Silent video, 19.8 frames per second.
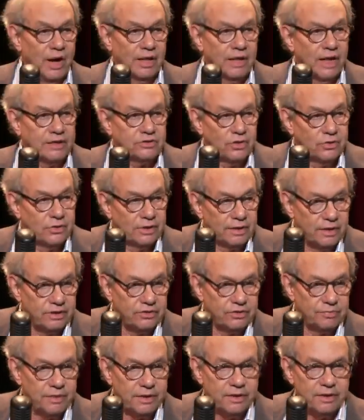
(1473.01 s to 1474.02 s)
I like doing
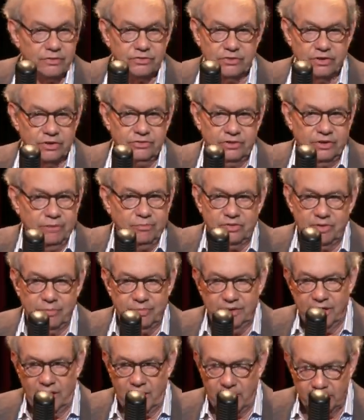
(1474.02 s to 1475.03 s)
this, because there seems to
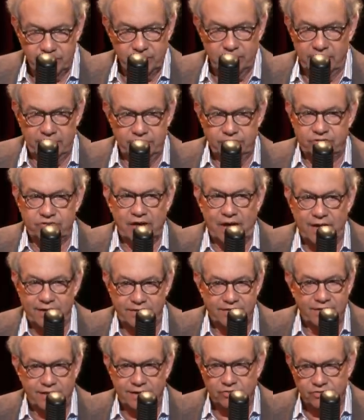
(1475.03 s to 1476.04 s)
be 100
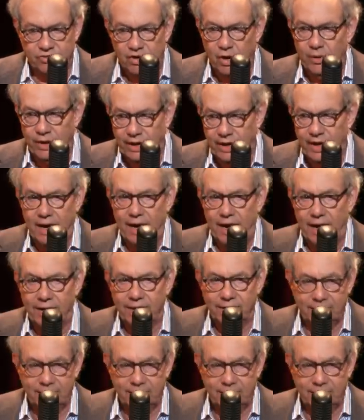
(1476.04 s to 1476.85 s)
inside things going on.